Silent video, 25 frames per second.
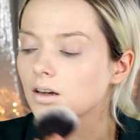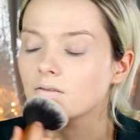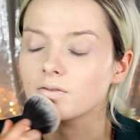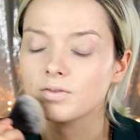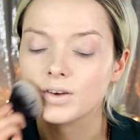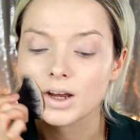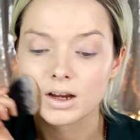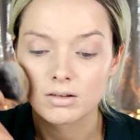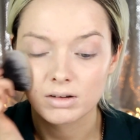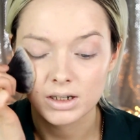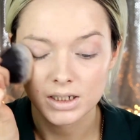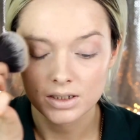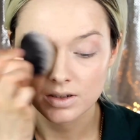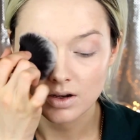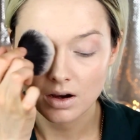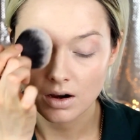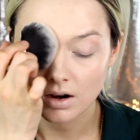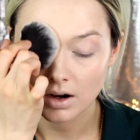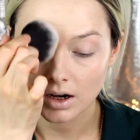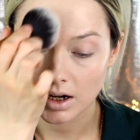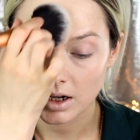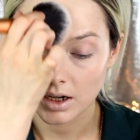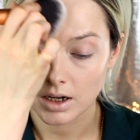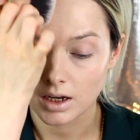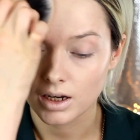a very
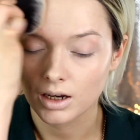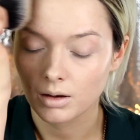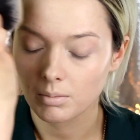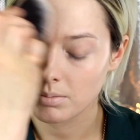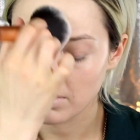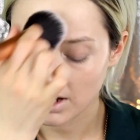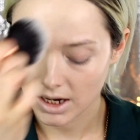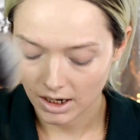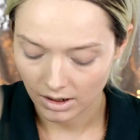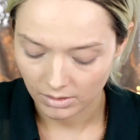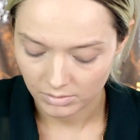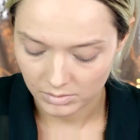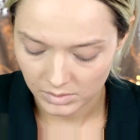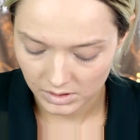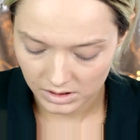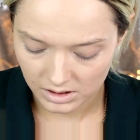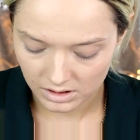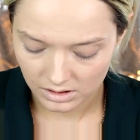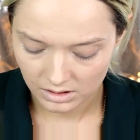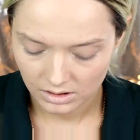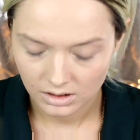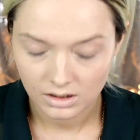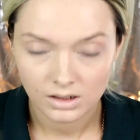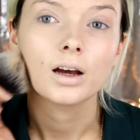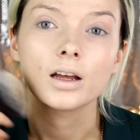tiny amount.